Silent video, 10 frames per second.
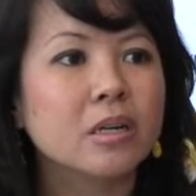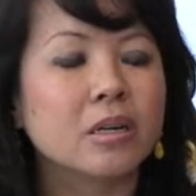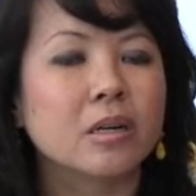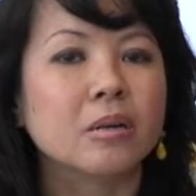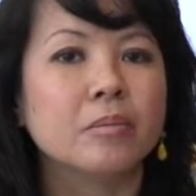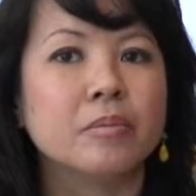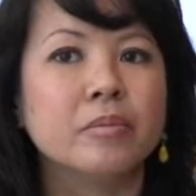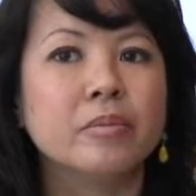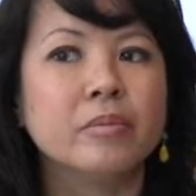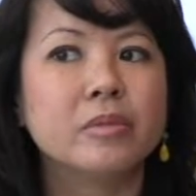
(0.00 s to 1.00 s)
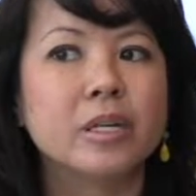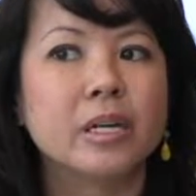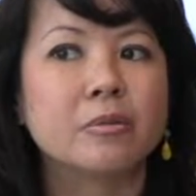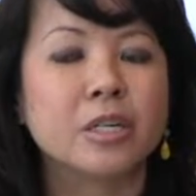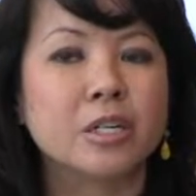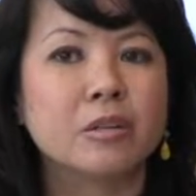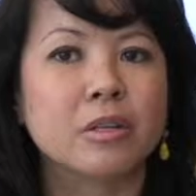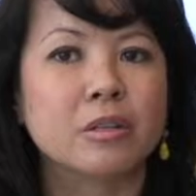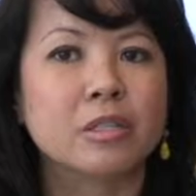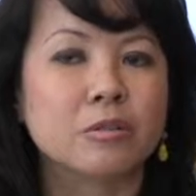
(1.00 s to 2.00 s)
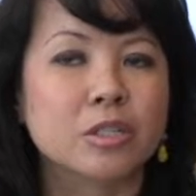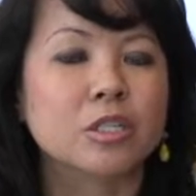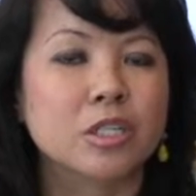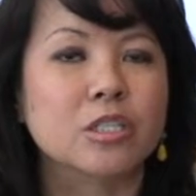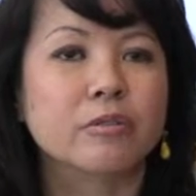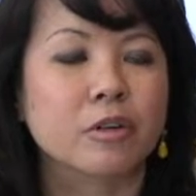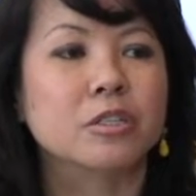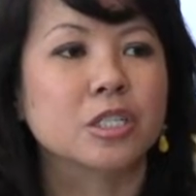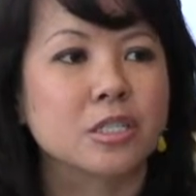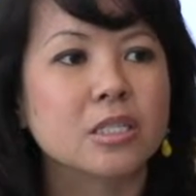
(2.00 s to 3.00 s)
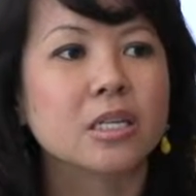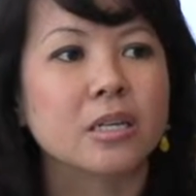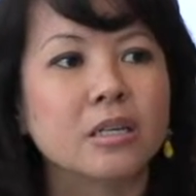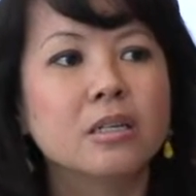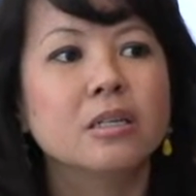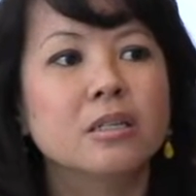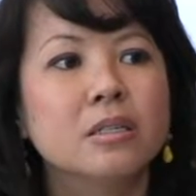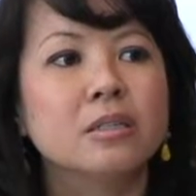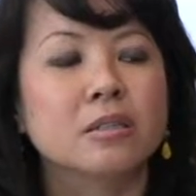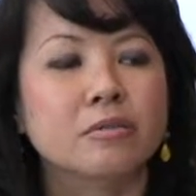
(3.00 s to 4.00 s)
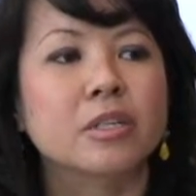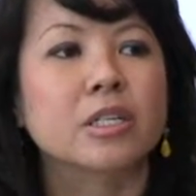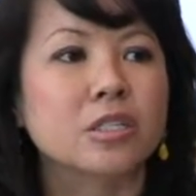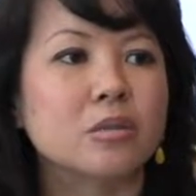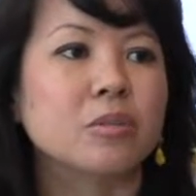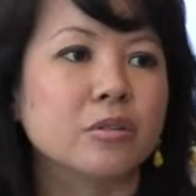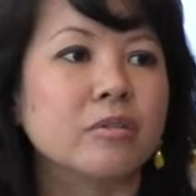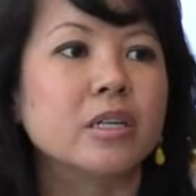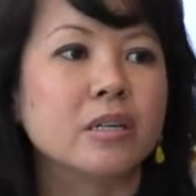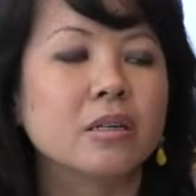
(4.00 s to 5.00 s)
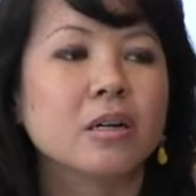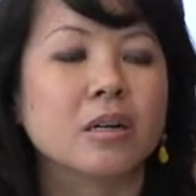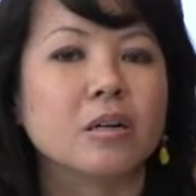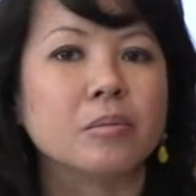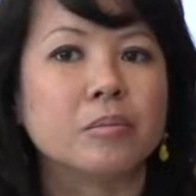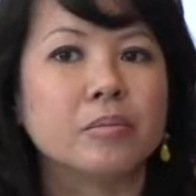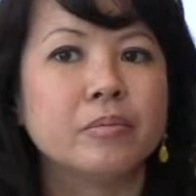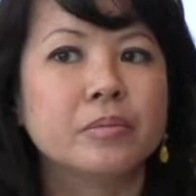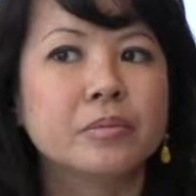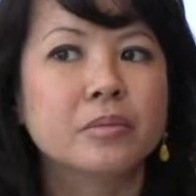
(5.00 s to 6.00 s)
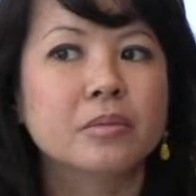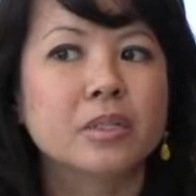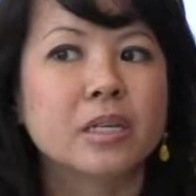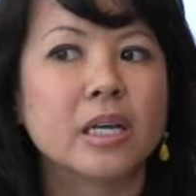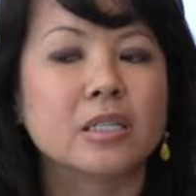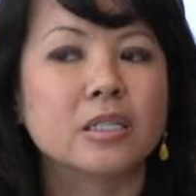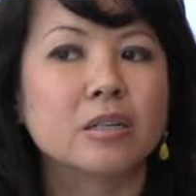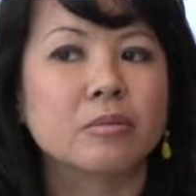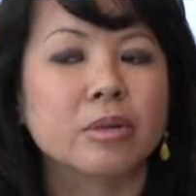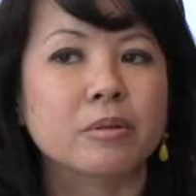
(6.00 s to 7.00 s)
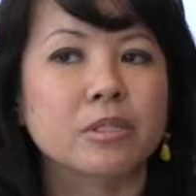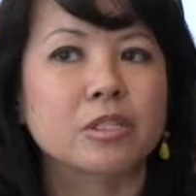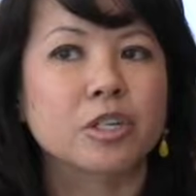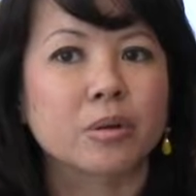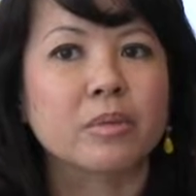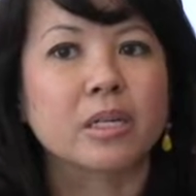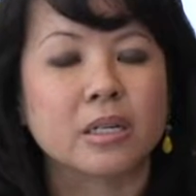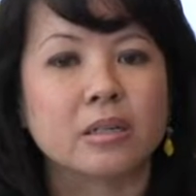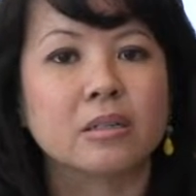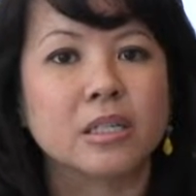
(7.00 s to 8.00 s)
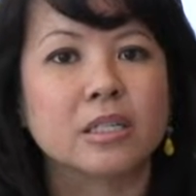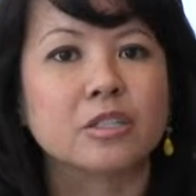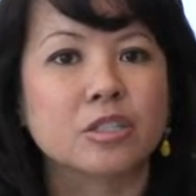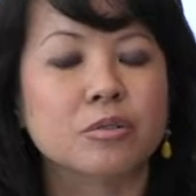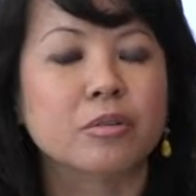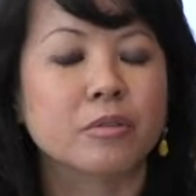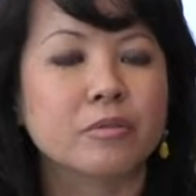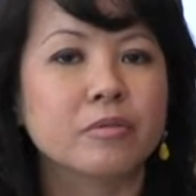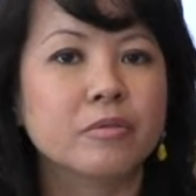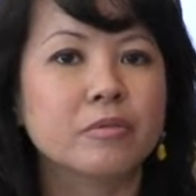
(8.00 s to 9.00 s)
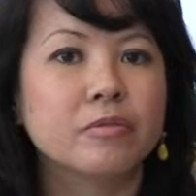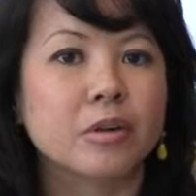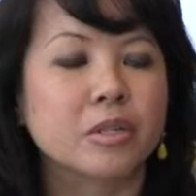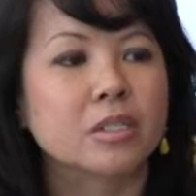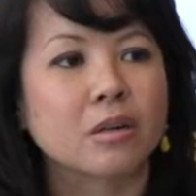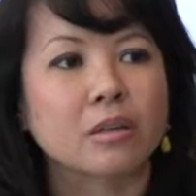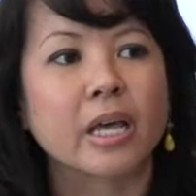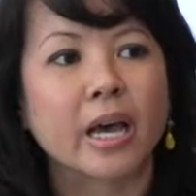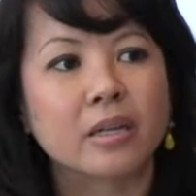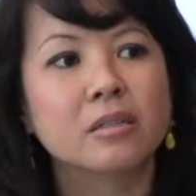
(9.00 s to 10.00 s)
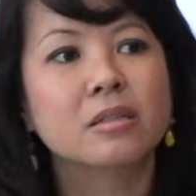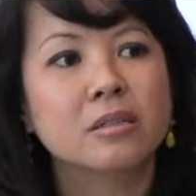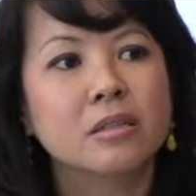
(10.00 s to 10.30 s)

And we knew that there was a sense of urgency to finish the movie. And so we were determined and just sort of focused on that.